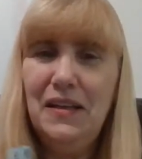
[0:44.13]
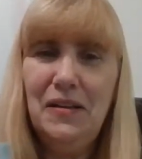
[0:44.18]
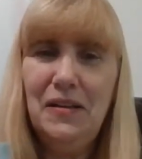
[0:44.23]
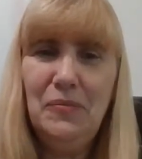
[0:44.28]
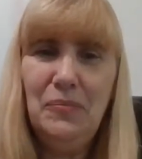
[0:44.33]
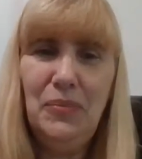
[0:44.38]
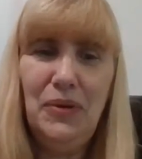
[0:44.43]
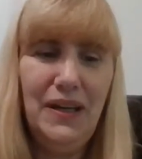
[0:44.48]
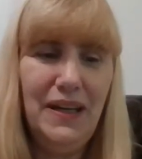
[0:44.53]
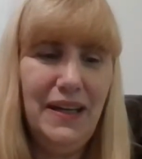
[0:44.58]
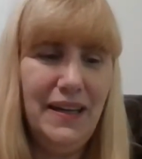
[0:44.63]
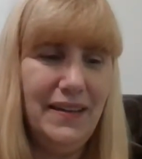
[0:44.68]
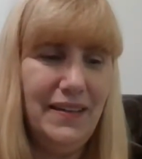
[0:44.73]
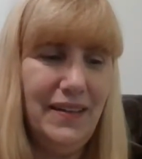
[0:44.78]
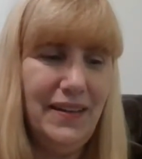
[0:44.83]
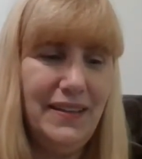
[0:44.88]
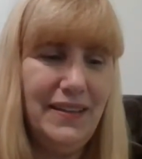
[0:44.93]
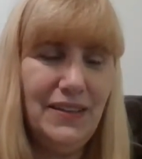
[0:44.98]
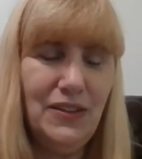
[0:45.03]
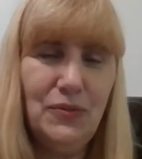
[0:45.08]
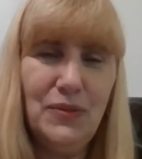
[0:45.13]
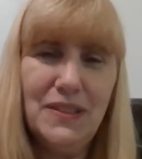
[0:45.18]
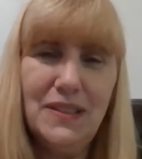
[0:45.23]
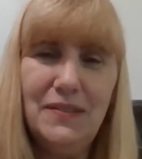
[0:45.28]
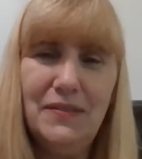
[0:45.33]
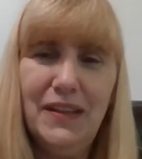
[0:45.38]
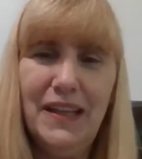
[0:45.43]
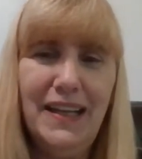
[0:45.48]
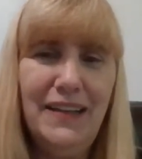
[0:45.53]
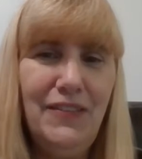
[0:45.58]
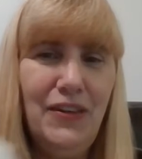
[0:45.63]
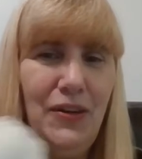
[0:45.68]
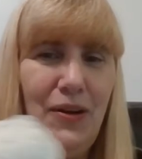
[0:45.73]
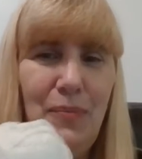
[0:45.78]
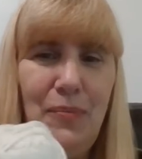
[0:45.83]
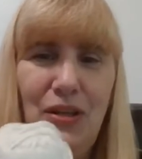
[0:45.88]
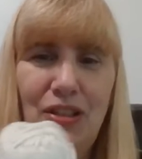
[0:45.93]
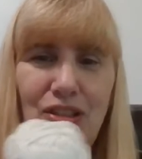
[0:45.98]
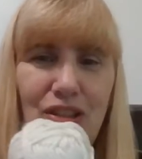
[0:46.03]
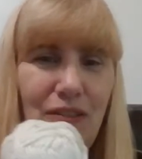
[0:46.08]
but there wasn't like very
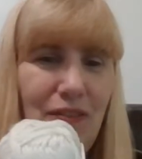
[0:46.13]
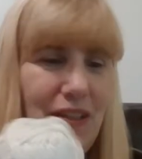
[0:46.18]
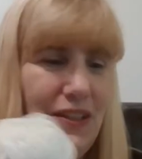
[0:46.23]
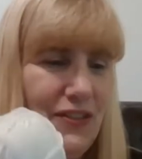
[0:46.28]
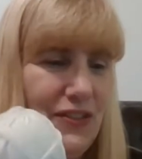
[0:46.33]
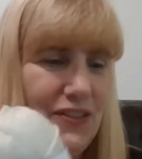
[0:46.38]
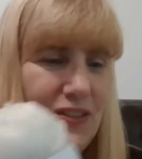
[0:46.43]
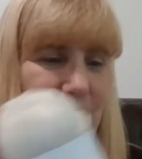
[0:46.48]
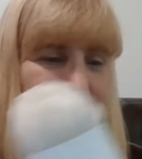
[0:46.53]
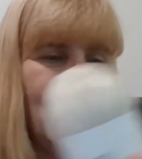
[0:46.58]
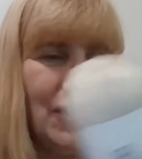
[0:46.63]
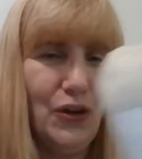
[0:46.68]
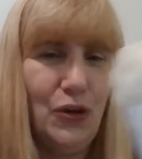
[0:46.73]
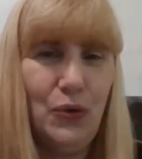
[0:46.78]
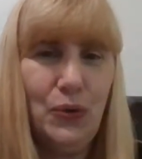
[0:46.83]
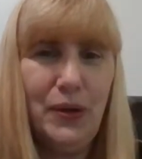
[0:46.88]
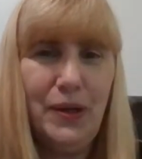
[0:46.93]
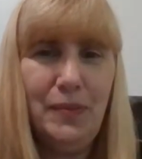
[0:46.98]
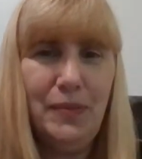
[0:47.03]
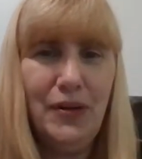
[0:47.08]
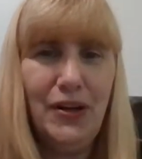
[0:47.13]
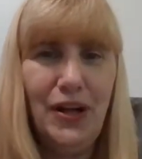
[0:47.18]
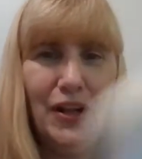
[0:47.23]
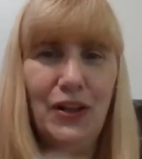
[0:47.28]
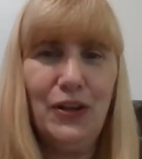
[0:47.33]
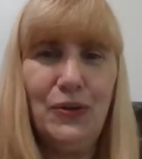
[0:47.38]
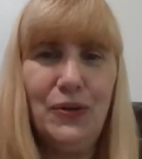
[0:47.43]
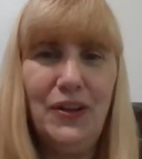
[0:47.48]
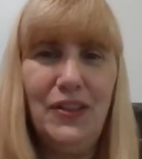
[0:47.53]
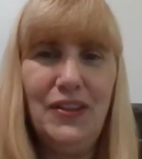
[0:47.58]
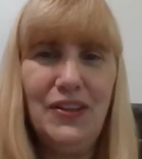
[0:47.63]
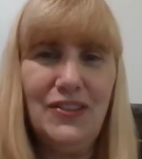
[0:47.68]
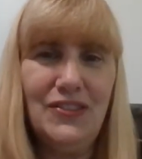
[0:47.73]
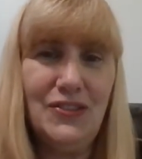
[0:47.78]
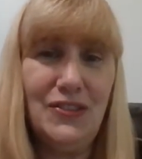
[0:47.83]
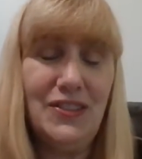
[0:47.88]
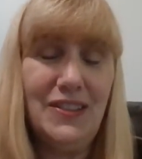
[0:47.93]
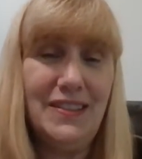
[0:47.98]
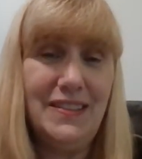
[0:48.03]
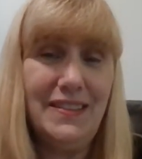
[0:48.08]
much of this cream color in
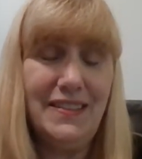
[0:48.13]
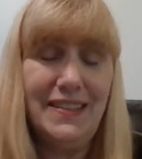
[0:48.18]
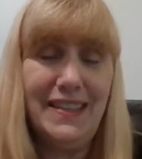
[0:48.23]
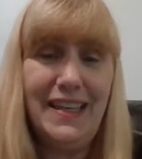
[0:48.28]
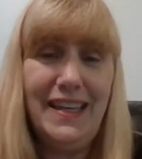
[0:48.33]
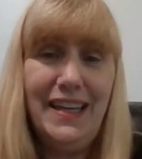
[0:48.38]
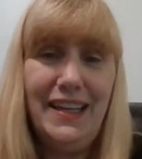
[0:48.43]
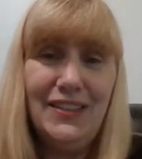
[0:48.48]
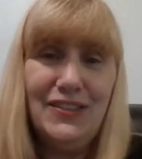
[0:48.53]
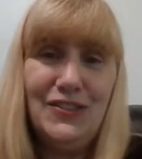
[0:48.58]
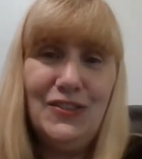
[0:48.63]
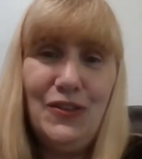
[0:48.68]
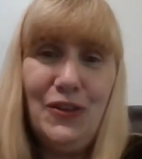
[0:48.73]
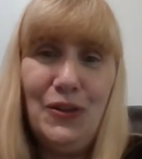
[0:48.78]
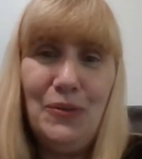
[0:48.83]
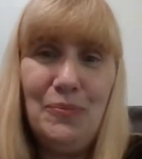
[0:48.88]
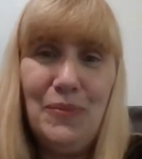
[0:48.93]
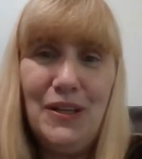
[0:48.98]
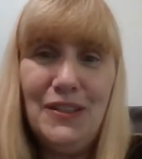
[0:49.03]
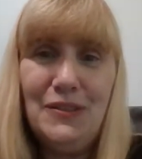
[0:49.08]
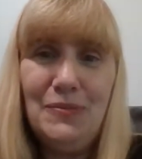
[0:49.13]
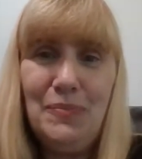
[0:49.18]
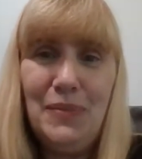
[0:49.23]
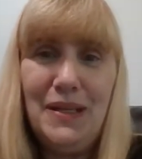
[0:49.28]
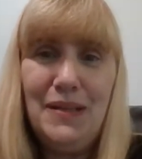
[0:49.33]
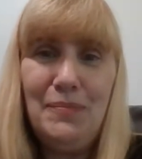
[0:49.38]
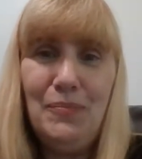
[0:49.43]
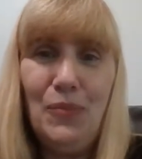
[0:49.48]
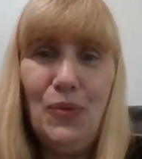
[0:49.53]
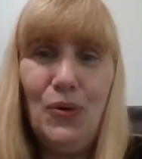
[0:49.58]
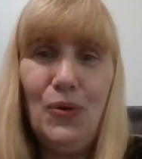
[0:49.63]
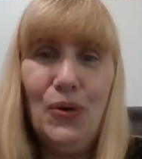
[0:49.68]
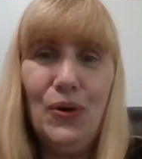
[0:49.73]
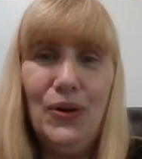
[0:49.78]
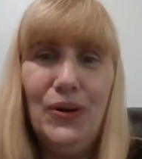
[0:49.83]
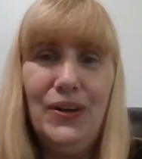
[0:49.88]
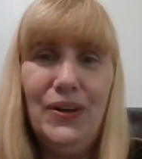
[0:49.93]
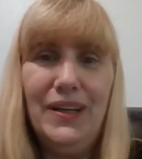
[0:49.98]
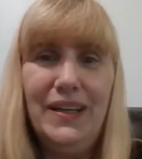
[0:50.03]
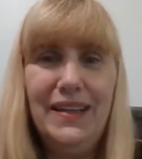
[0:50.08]
this kit, so there must be
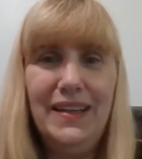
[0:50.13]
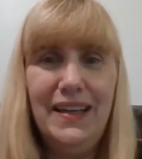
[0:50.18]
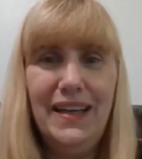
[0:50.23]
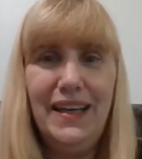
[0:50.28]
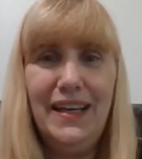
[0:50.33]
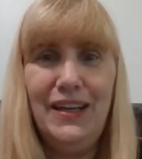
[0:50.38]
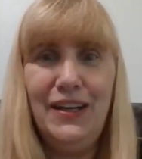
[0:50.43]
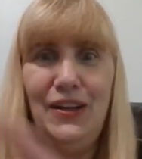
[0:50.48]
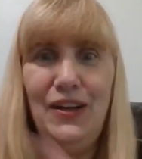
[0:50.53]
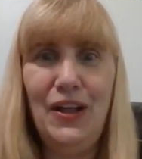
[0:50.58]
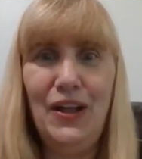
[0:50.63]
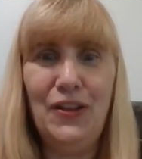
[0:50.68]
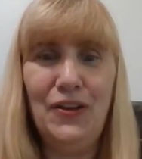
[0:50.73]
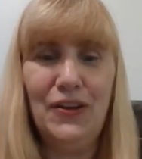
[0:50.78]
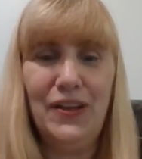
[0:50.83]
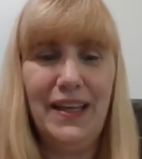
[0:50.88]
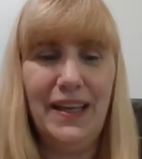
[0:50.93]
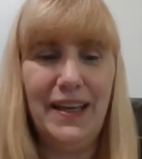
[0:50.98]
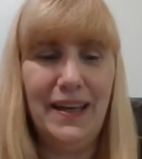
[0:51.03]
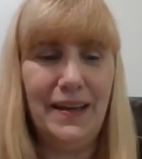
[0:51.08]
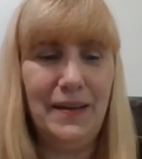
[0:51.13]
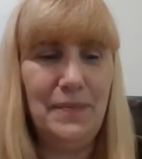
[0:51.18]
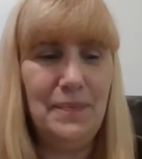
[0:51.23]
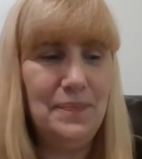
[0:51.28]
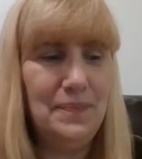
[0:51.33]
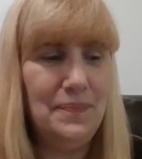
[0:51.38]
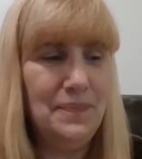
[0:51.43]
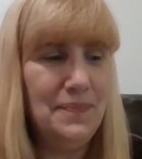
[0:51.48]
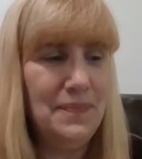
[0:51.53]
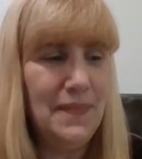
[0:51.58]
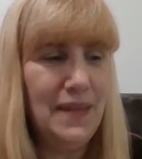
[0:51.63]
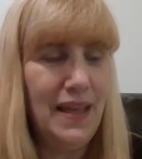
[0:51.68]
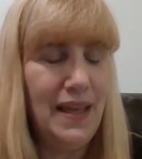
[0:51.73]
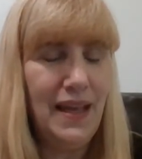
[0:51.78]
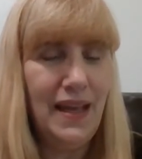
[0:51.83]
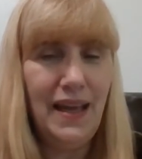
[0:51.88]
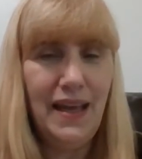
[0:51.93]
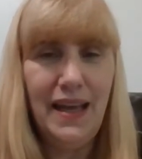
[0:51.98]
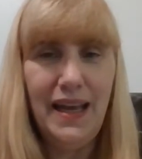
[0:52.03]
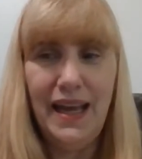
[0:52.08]
more in another kit.
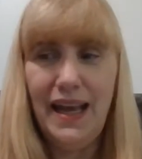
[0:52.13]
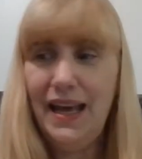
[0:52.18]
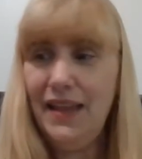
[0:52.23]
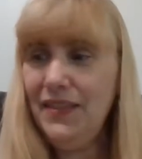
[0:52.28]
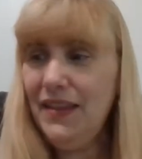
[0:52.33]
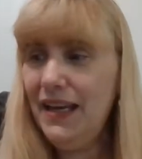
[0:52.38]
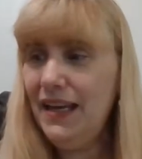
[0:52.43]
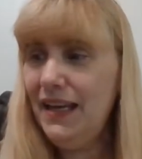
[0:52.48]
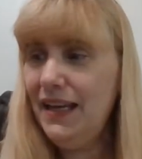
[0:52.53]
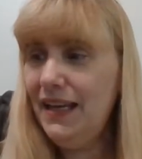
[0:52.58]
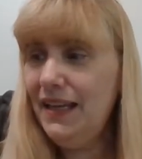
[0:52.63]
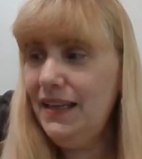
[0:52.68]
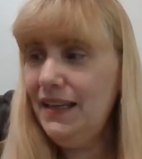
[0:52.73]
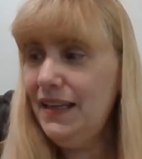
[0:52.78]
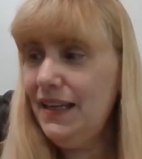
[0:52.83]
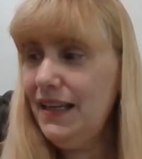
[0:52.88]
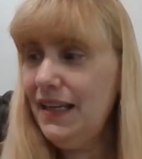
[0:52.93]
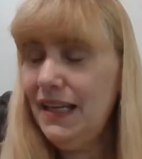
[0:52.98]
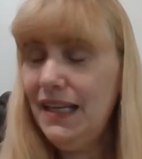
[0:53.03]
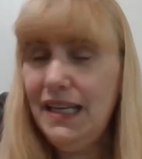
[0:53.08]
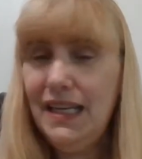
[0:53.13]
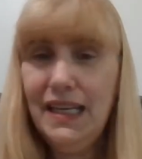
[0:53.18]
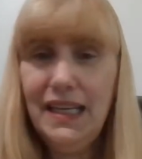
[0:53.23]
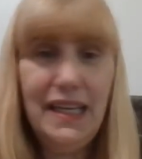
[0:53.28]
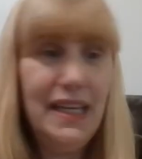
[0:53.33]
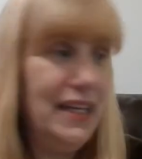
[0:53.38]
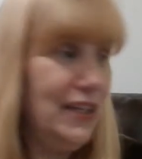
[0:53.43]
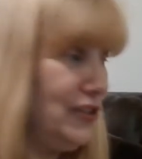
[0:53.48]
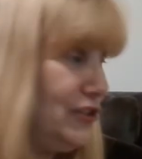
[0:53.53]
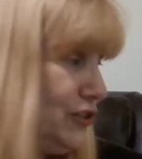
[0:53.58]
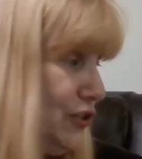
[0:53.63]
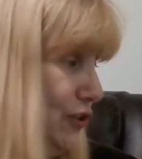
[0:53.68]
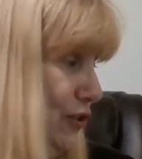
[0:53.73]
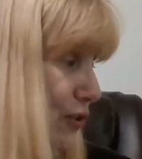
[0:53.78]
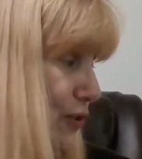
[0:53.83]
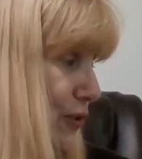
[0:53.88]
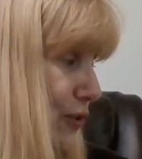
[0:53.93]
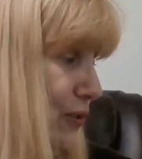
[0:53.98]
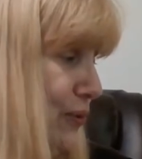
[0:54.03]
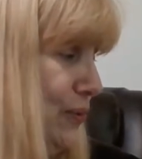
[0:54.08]
And then kit
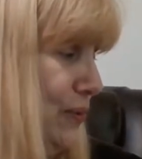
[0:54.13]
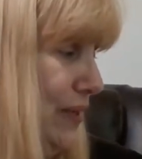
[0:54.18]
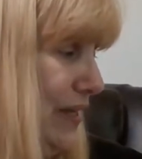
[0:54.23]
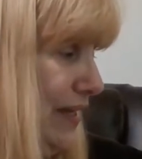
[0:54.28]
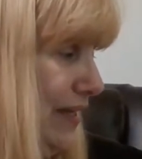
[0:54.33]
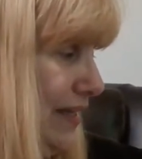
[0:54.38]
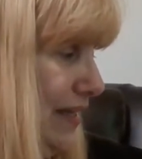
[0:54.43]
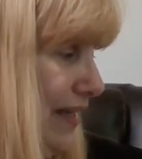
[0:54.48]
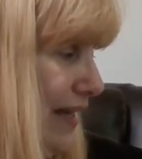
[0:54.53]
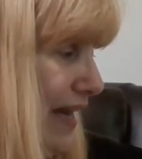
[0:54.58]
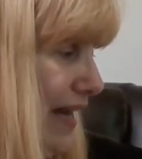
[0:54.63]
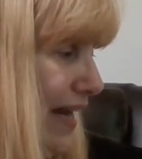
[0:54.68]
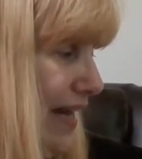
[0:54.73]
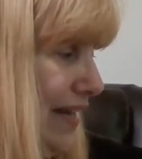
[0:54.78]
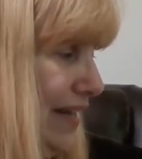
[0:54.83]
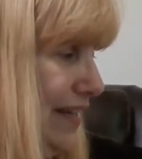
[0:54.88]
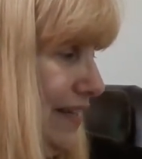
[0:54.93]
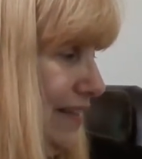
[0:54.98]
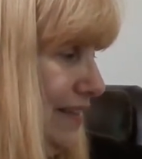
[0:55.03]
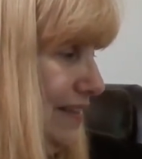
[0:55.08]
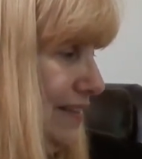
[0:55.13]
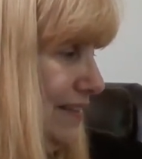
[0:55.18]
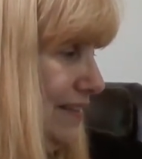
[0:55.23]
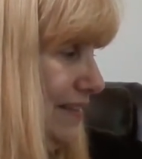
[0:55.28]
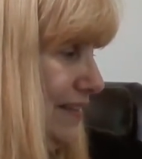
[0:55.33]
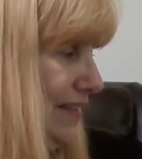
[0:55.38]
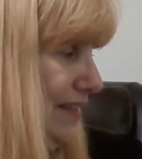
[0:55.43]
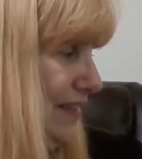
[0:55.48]
two has